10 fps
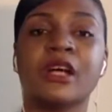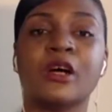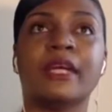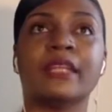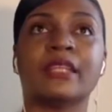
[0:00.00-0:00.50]

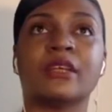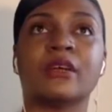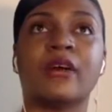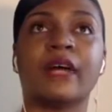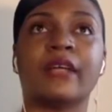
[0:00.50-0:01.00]
And
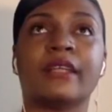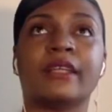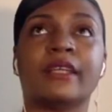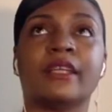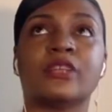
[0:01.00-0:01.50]
so I
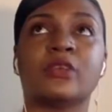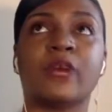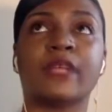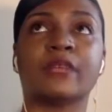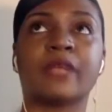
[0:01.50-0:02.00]
did it
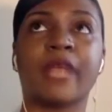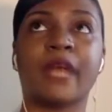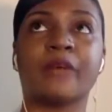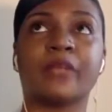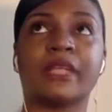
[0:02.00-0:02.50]
twice with
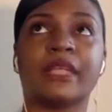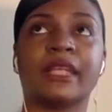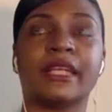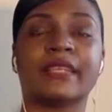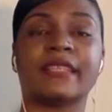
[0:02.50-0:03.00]
Kaplan, then
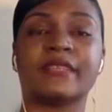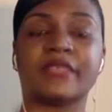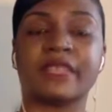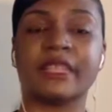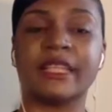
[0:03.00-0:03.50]
I
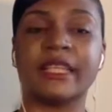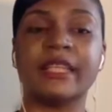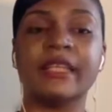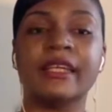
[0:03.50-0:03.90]
self-studied,